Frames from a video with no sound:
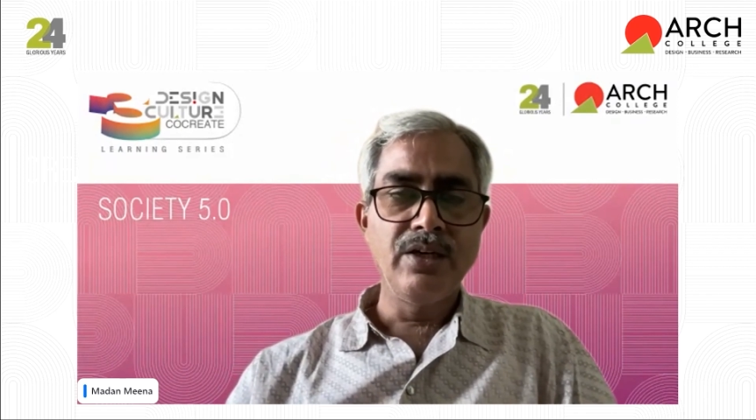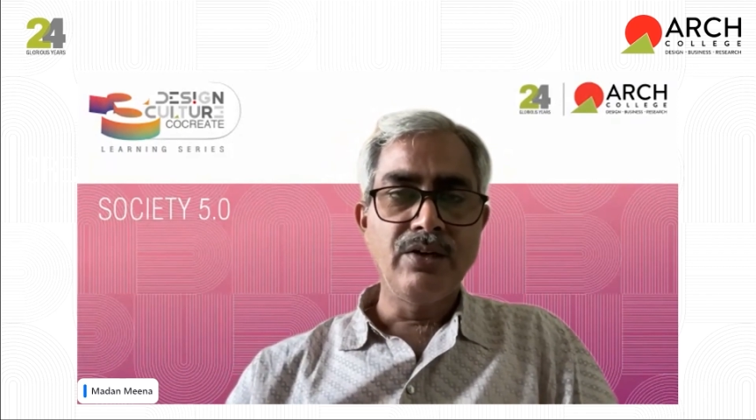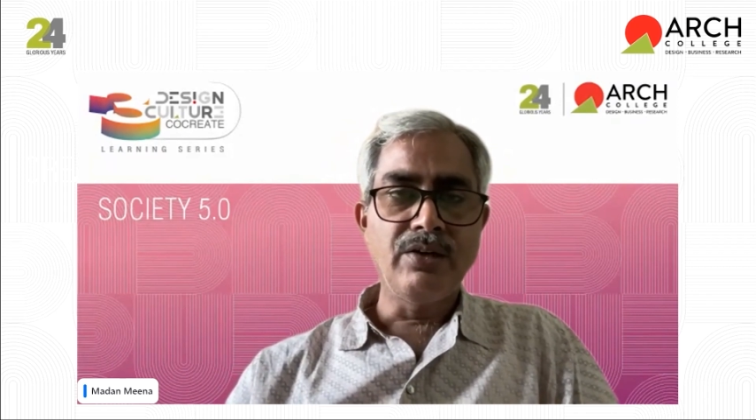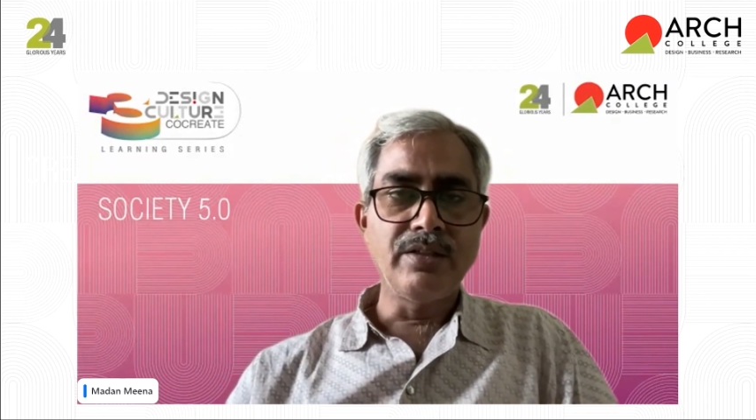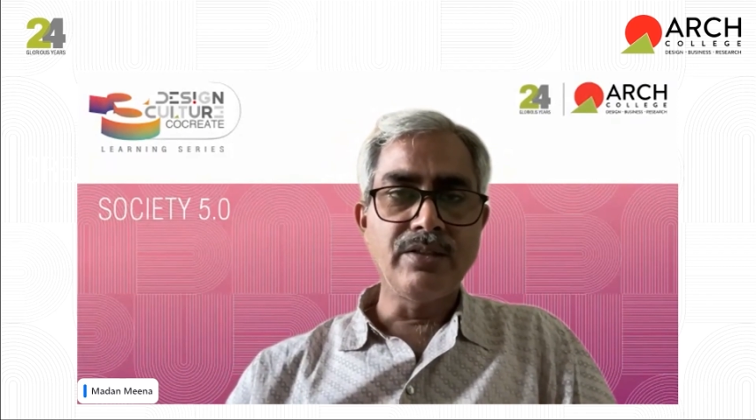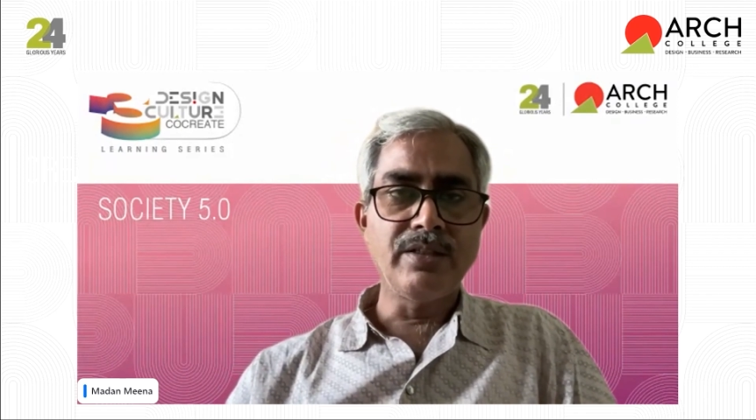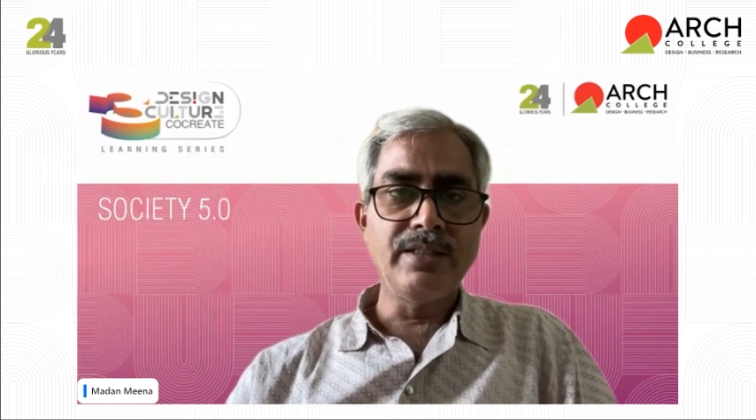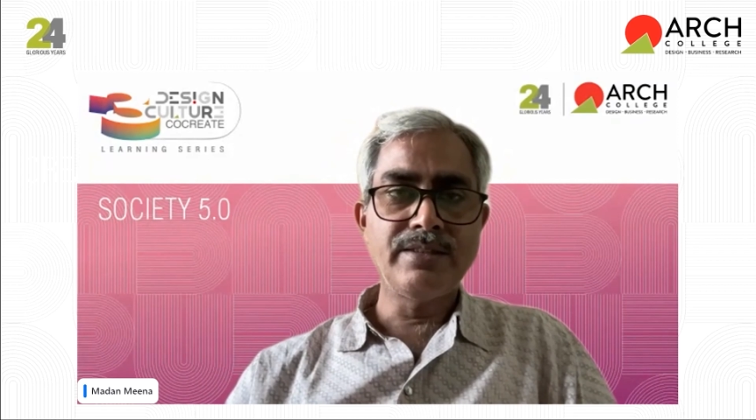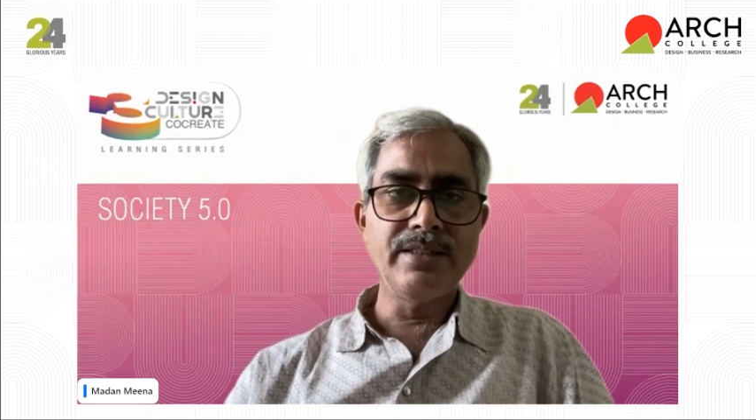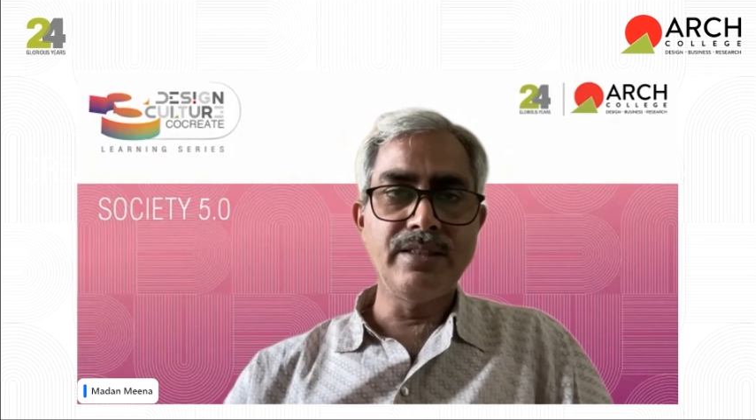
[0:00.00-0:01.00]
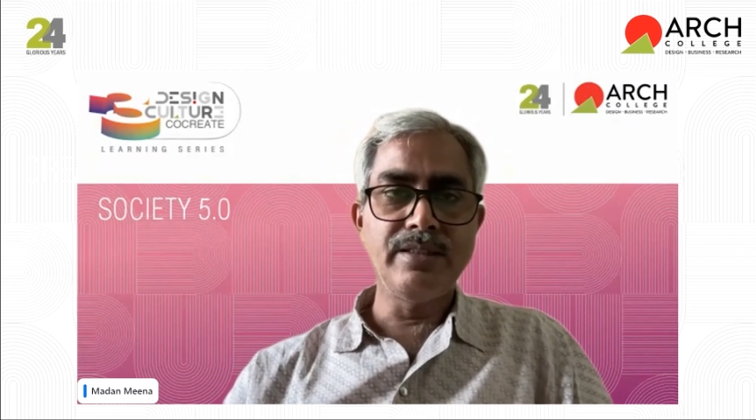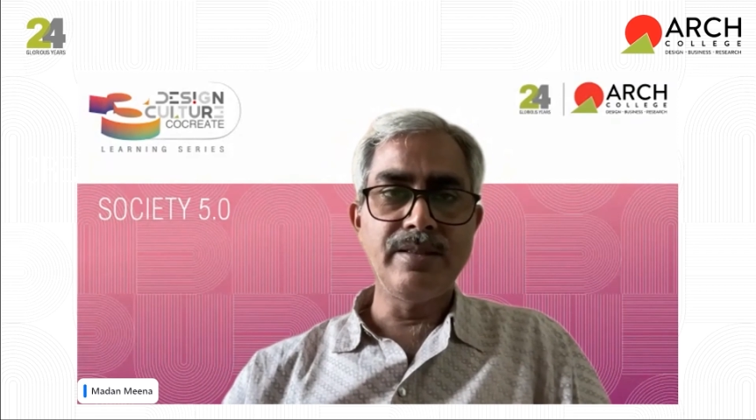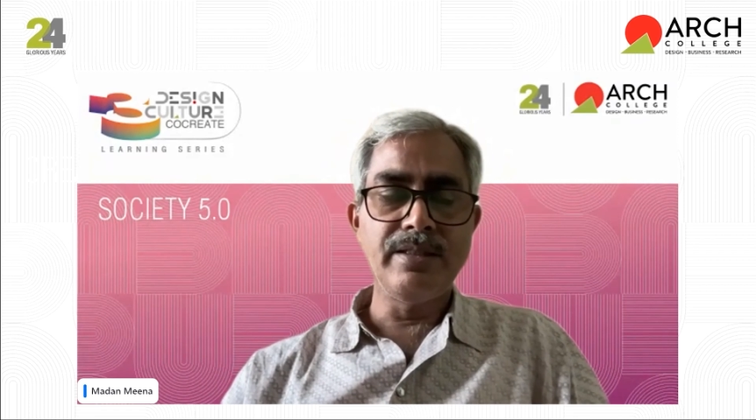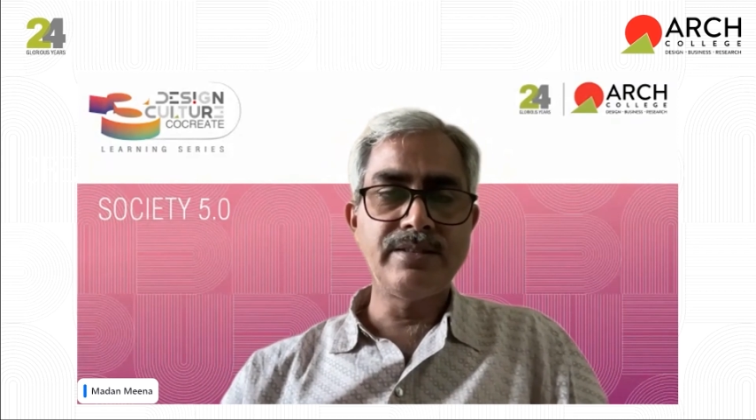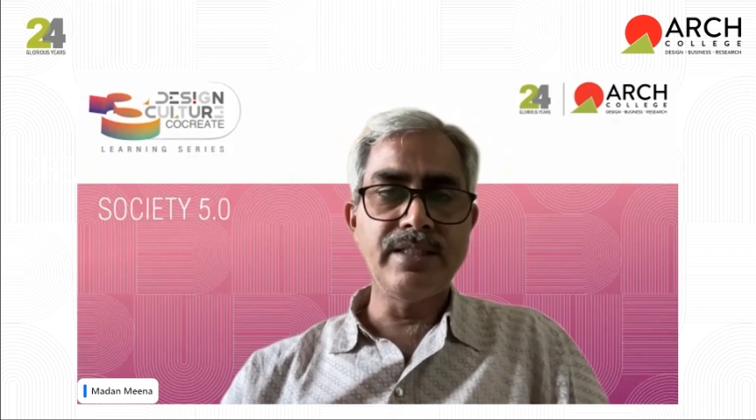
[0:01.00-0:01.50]
or or it's a
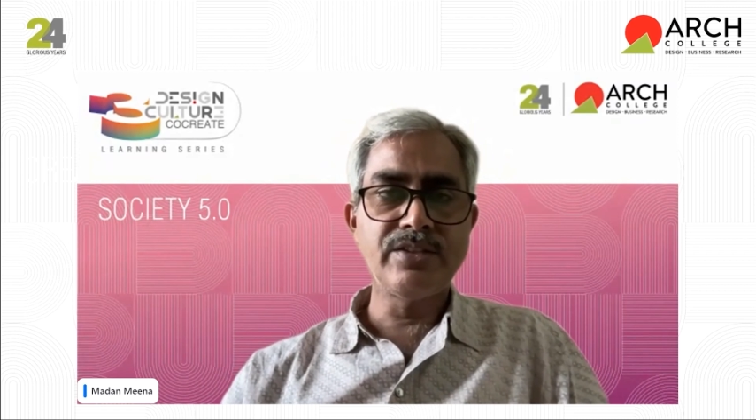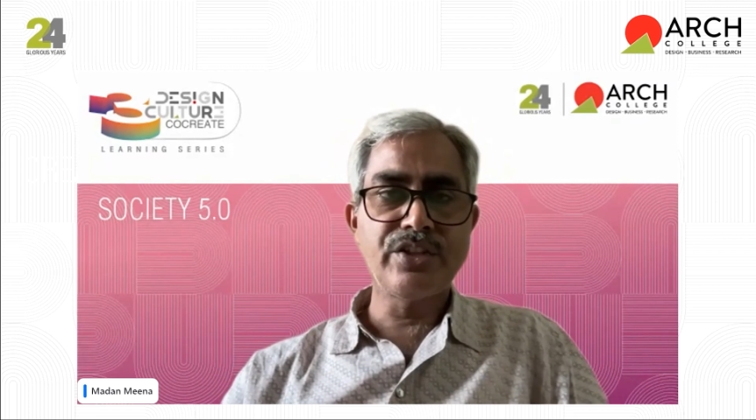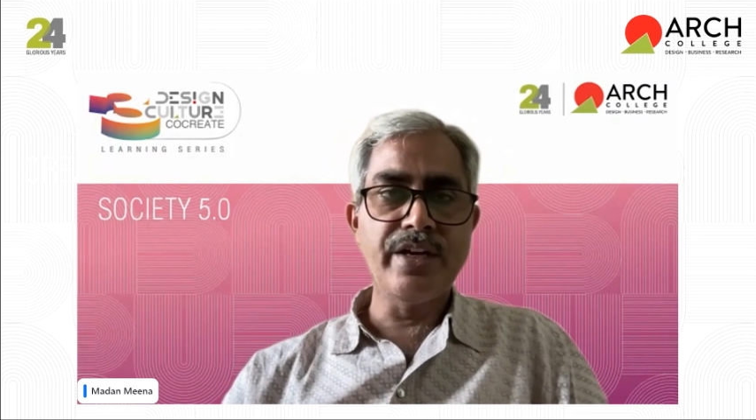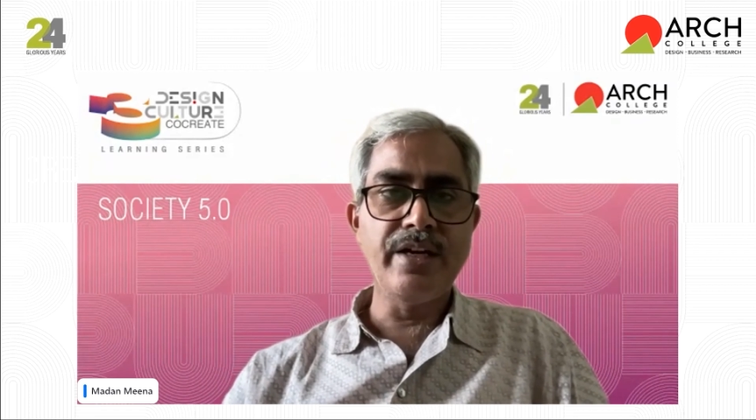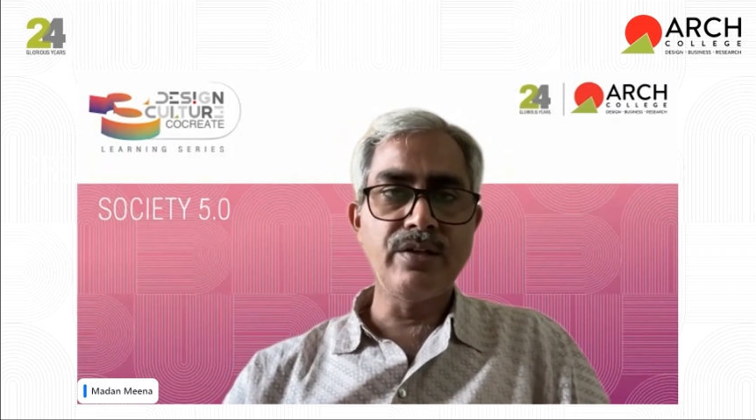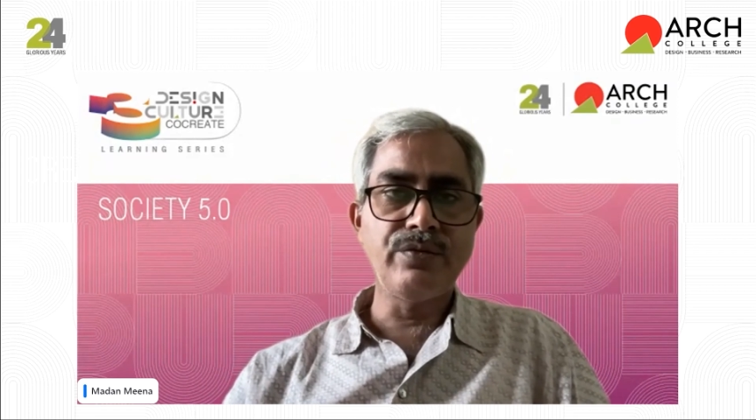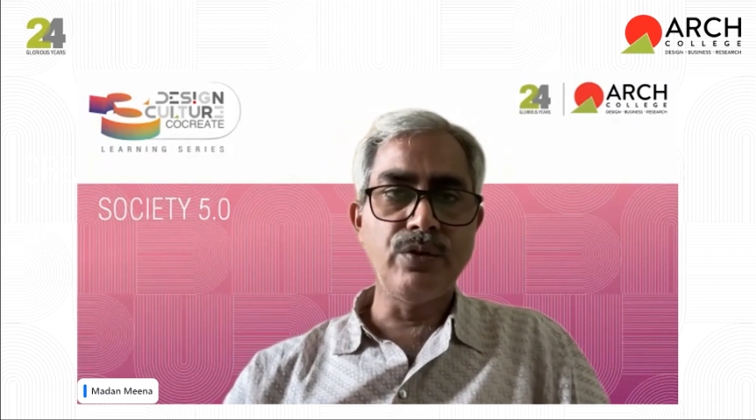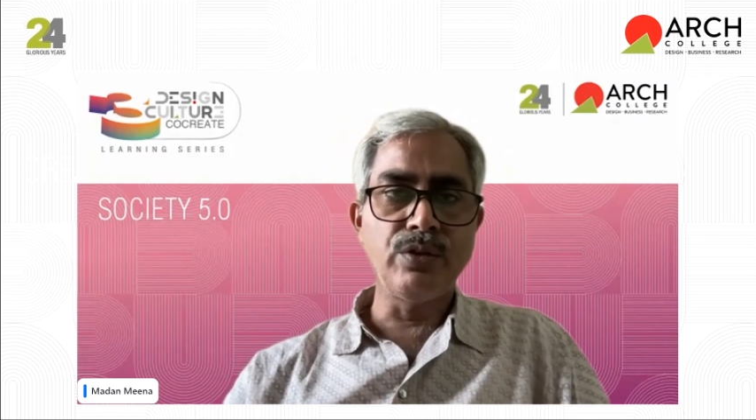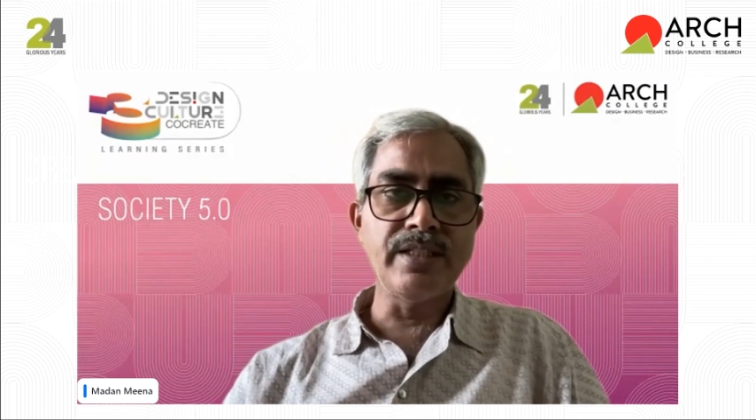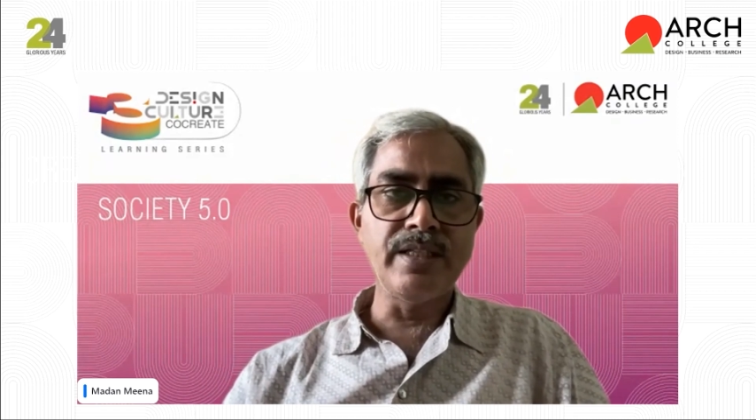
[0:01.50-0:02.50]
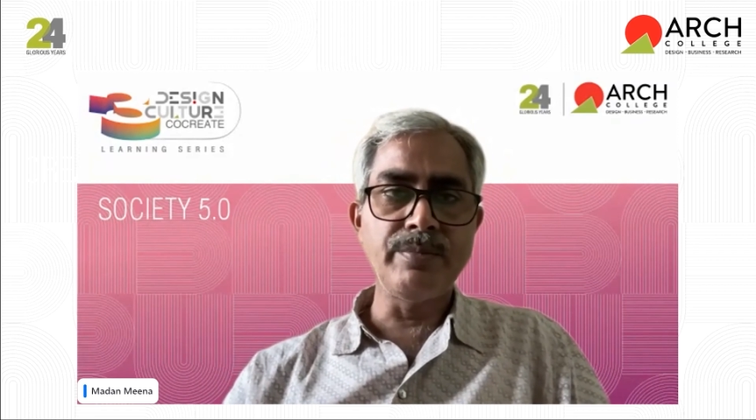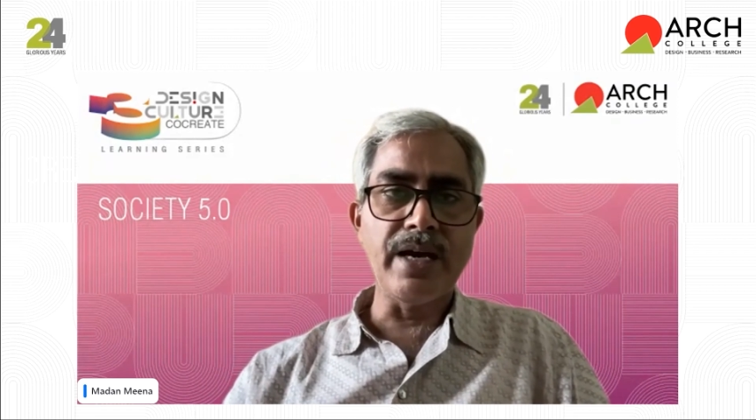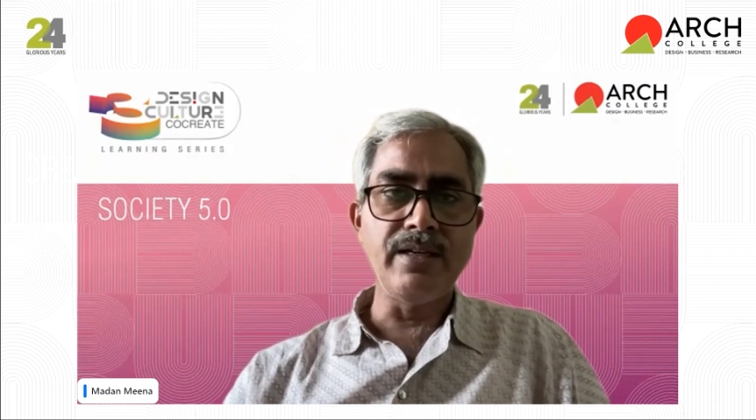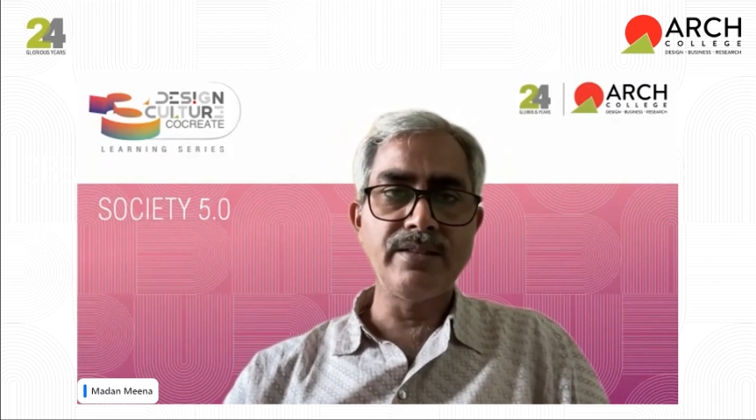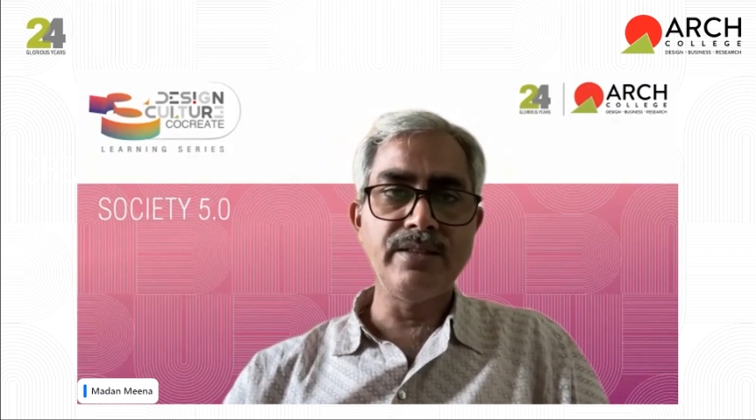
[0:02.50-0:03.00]
it's a state of forts and
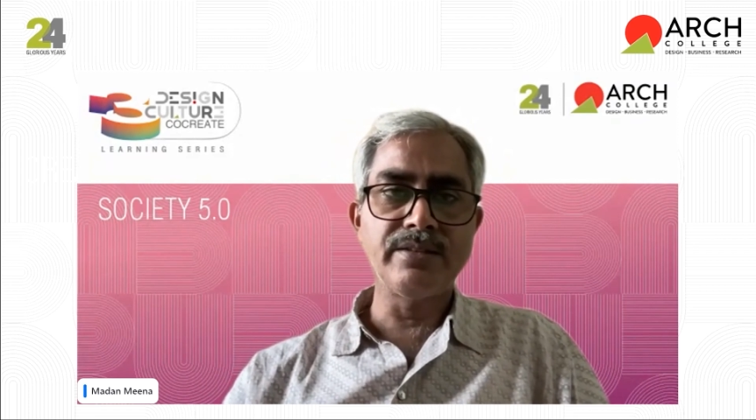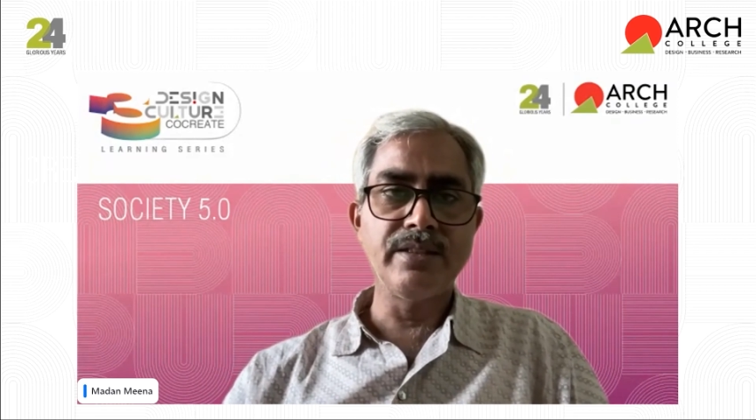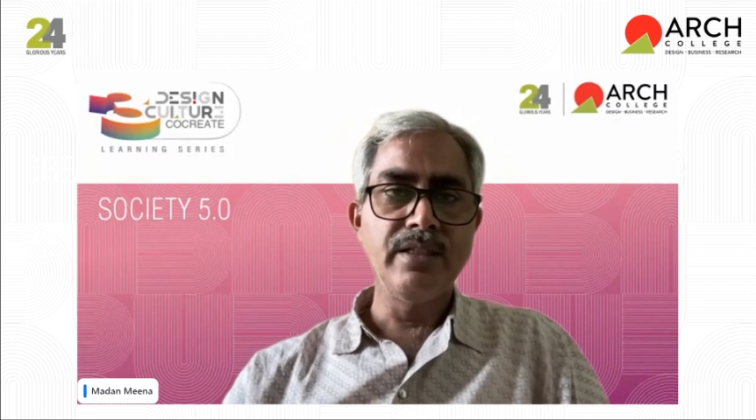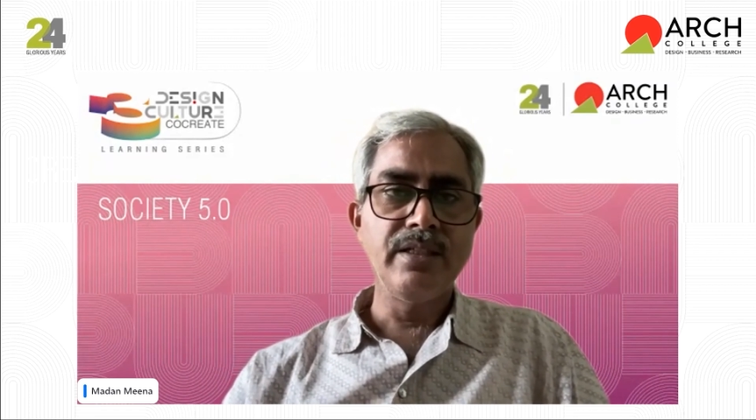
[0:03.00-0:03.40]
palaces